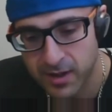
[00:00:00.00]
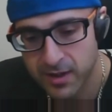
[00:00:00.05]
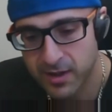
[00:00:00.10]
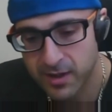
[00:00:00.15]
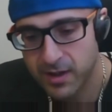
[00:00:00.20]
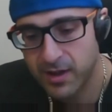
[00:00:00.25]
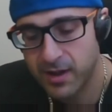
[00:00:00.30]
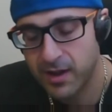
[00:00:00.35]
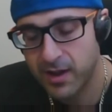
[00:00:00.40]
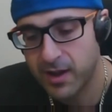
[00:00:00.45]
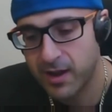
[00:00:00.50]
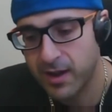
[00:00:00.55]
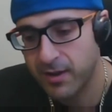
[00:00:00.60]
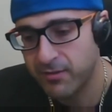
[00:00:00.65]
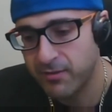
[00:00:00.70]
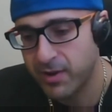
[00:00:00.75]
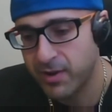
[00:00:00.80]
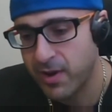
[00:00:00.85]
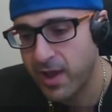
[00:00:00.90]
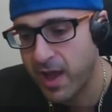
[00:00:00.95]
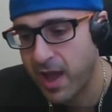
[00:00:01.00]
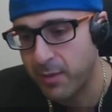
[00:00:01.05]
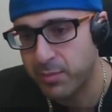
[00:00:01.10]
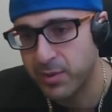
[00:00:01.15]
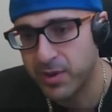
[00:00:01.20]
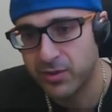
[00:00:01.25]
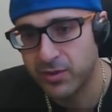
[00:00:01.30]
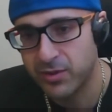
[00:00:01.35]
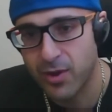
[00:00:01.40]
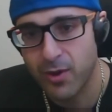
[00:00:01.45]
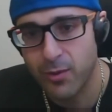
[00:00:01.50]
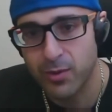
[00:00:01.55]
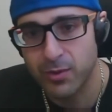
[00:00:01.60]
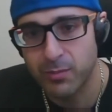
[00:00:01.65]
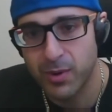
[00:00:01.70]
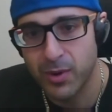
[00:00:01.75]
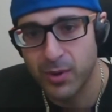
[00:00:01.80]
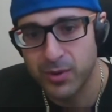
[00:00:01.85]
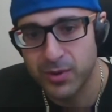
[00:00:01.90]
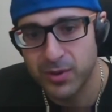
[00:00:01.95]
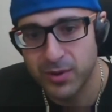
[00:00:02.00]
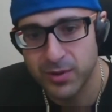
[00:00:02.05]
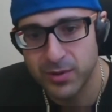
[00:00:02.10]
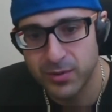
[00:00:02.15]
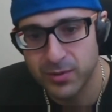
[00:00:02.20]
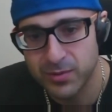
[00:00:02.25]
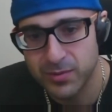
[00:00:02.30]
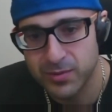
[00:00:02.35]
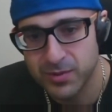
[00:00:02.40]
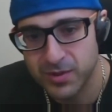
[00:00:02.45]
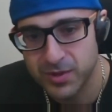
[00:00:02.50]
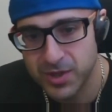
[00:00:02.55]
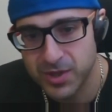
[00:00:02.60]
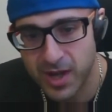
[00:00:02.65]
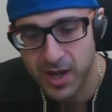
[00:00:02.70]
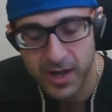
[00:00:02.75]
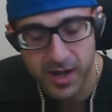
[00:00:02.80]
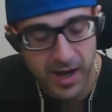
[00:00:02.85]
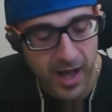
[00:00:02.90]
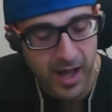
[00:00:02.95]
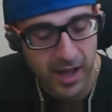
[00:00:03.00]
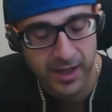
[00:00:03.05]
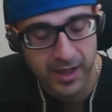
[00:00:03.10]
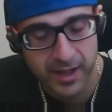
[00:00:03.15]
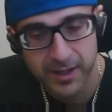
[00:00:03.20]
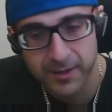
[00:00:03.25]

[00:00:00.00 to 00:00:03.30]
Very happy to talk with both of you, John and Ali.